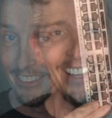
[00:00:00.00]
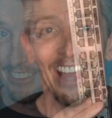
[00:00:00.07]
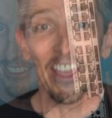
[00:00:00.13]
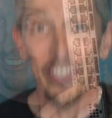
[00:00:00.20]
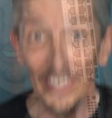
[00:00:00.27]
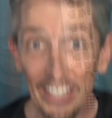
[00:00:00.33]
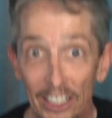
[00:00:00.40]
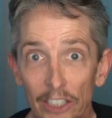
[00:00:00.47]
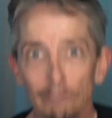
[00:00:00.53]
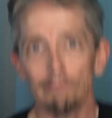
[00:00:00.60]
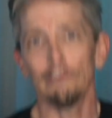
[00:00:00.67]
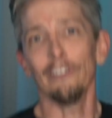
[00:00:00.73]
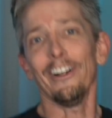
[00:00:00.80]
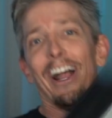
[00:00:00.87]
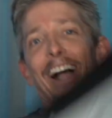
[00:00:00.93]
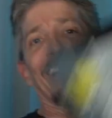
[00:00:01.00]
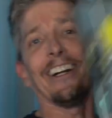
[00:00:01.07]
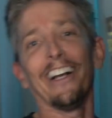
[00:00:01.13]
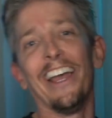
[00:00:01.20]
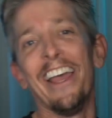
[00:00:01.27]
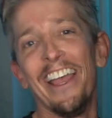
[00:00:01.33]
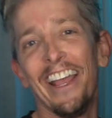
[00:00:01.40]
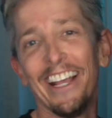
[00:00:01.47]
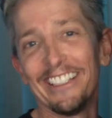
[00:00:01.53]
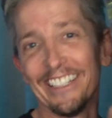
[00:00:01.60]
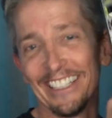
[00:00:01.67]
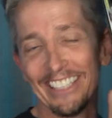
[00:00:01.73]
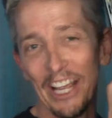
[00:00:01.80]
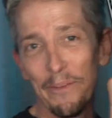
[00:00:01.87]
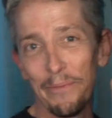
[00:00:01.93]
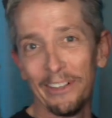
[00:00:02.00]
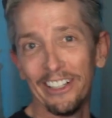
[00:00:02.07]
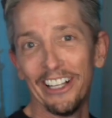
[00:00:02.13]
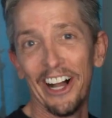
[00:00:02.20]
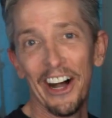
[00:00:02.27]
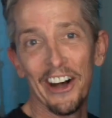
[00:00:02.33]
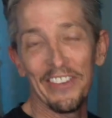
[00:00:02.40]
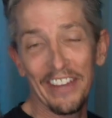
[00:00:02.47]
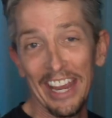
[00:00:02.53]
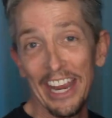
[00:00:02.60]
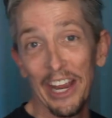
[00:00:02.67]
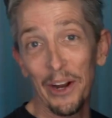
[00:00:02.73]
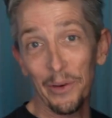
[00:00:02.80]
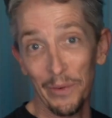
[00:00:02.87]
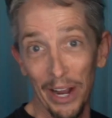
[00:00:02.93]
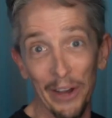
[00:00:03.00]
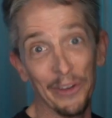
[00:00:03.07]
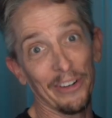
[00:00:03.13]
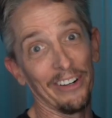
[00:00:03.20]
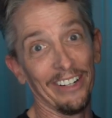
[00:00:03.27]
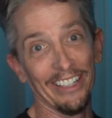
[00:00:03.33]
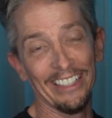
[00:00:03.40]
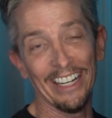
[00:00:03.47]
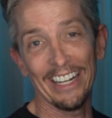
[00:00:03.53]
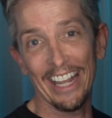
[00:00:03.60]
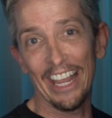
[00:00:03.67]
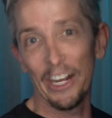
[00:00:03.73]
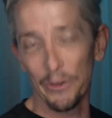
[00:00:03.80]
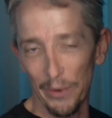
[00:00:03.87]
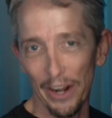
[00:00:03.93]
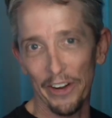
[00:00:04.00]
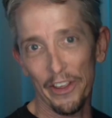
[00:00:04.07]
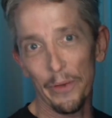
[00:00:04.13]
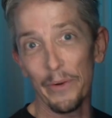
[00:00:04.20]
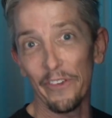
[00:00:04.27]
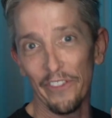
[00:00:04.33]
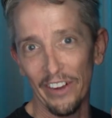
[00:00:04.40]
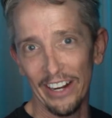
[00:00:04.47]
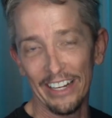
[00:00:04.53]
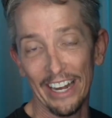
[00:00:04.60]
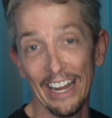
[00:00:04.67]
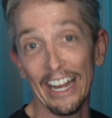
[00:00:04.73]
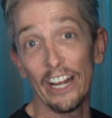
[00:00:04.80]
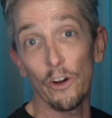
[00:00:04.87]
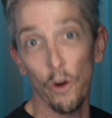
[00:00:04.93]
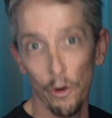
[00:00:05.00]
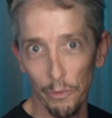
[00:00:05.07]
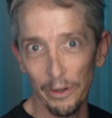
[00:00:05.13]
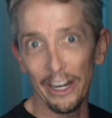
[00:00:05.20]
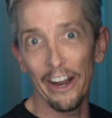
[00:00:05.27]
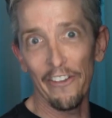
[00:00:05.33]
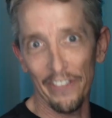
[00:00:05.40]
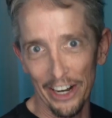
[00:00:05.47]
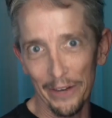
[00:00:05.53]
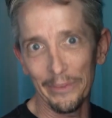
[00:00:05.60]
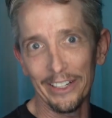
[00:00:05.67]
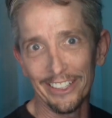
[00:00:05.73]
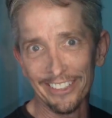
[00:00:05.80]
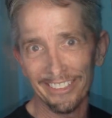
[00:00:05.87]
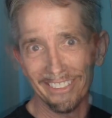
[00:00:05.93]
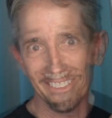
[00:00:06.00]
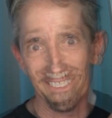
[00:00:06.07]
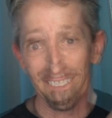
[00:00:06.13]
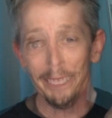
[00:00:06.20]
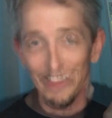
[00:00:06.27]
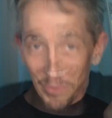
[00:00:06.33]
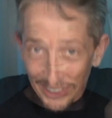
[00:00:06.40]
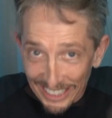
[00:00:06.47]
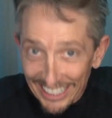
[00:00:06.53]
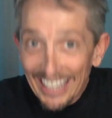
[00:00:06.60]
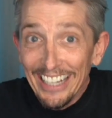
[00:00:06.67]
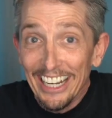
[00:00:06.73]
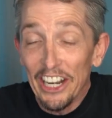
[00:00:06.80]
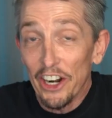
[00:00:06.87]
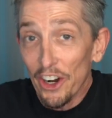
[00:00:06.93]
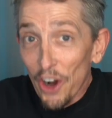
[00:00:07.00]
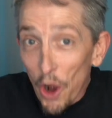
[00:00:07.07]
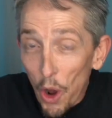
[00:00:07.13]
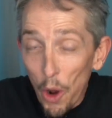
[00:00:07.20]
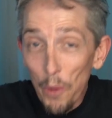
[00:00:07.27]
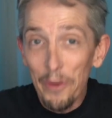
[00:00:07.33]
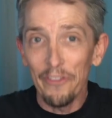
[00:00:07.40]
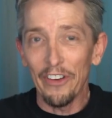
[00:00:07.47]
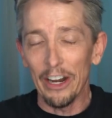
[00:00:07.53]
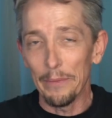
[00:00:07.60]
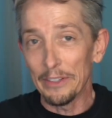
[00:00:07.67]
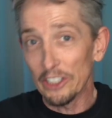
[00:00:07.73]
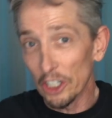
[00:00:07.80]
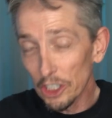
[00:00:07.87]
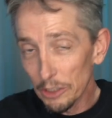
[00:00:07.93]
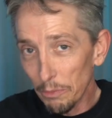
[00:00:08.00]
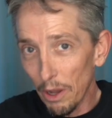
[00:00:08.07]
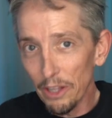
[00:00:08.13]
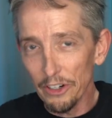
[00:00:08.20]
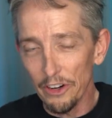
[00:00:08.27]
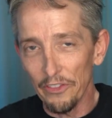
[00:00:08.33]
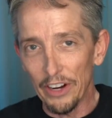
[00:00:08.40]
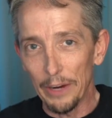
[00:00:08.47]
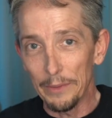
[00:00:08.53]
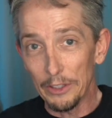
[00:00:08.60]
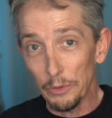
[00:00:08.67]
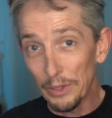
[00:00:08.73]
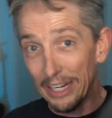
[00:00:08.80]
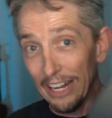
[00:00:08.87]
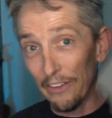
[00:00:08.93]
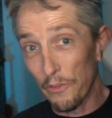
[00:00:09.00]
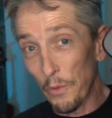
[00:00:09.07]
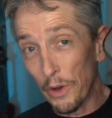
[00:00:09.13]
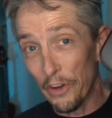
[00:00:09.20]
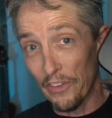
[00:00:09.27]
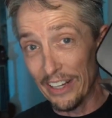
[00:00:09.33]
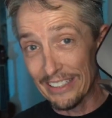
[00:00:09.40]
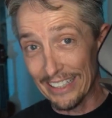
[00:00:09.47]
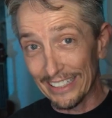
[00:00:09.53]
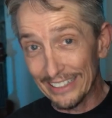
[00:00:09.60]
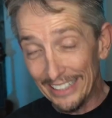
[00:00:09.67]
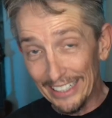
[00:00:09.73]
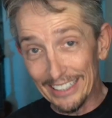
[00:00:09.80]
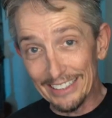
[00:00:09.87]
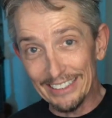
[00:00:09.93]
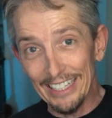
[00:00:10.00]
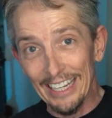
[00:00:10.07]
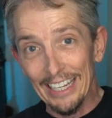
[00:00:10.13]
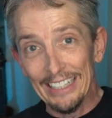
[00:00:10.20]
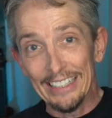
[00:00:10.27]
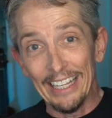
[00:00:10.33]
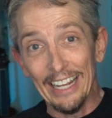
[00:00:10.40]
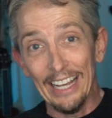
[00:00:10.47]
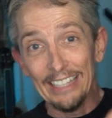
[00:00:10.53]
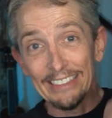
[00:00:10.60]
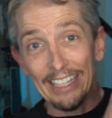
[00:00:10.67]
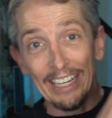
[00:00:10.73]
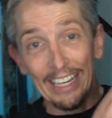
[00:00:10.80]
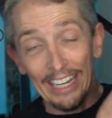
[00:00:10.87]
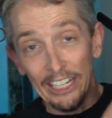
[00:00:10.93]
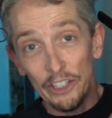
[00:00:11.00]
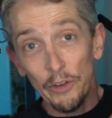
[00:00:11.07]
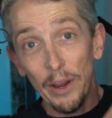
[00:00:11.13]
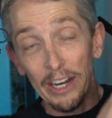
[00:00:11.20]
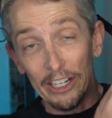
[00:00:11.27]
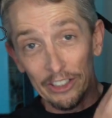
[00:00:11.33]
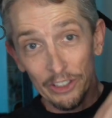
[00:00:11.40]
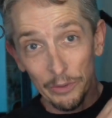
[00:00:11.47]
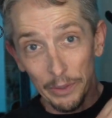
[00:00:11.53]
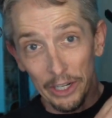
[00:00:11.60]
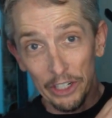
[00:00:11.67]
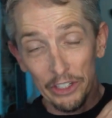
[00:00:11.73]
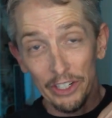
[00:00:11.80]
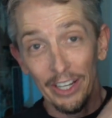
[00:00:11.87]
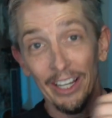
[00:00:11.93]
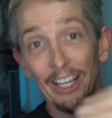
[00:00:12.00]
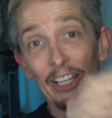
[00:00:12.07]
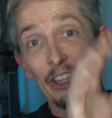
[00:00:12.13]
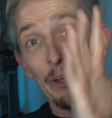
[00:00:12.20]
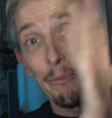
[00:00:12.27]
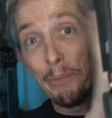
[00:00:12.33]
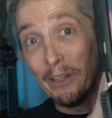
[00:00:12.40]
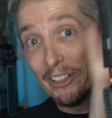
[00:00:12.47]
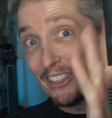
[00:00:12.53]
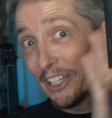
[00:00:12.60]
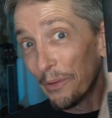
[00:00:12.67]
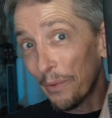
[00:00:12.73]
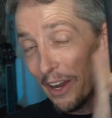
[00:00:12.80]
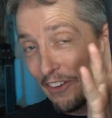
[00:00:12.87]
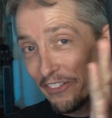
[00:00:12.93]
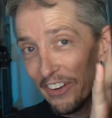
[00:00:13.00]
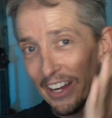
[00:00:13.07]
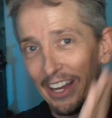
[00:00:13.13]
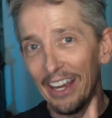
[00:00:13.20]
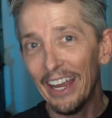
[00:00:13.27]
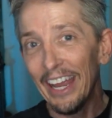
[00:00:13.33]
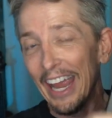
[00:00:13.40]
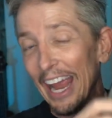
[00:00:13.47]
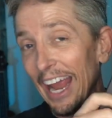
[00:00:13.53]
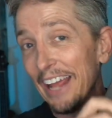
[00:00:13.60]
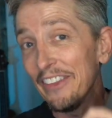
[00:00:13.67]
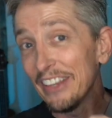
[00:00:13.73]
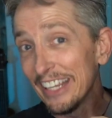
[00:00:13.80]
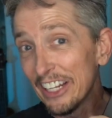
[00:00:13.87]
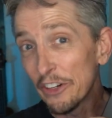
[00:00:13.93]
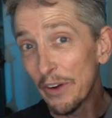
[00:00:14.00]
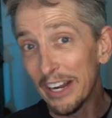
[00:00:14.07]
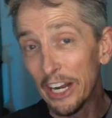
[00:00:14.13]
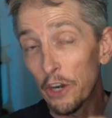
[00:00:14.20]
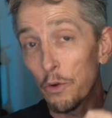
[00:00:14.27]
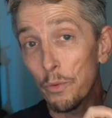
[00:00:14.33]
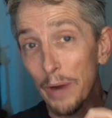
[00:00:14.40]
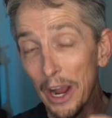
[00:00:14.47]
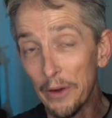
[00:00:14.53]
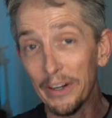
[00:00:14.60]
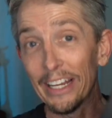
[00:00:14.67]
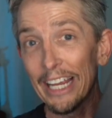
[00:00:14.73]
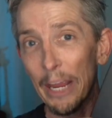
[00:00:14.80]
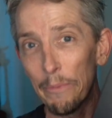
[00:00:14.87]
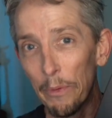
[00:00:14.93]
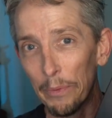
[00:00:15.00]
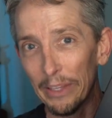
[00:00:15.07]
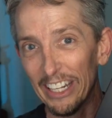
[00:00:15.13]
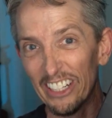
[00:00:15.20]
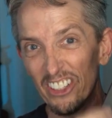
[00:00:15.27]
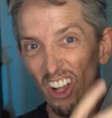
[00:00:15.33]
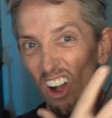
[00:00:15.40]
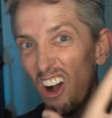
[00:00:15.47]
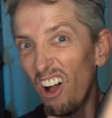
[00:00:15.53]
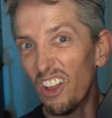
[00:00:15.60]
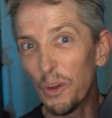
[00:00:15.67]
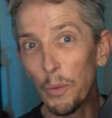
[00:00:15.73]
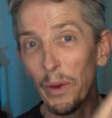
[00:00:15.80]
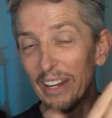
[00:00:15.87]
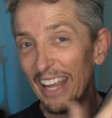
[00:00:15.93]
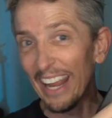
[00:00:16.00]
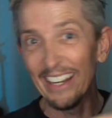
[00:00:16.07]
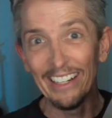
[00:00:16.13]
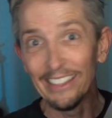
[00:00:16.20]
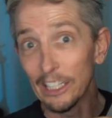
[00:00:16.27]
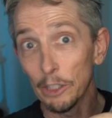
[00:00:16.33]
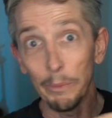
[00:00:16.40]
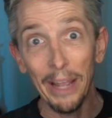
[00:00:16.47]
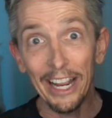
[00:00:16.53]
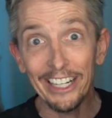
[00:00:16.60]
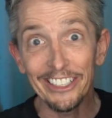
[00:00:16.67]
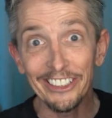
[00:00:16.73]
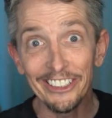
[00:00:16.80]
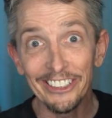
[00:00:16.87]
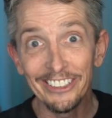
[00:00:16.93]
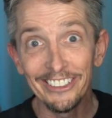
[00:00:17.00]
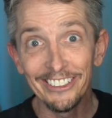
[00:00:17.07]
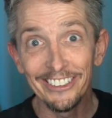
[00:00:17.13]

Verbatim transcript: and this rah, is an example of a router, a dedicated router that we'd find in a corporate environment. But once again, in our home environments, our smaller environments, we're going to have one device like this that has a integrated switch, the built-in Wi-Fi, and the integrated routing capabilities all in one handy little package.